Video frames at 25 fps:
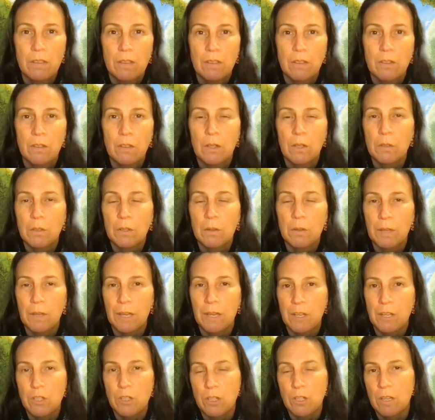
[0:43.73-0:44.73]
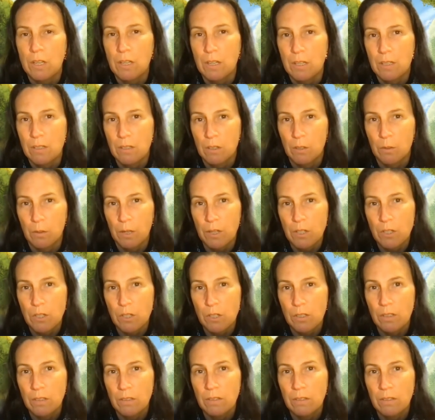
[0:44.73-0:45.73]
co-location and
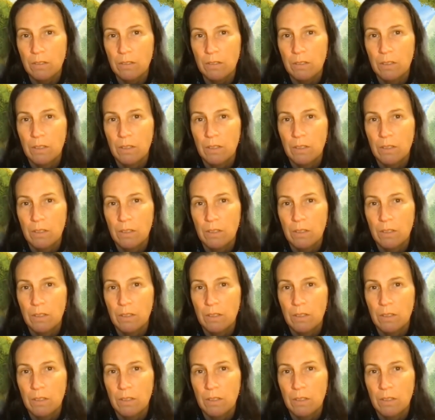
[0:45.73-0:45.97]
integration is?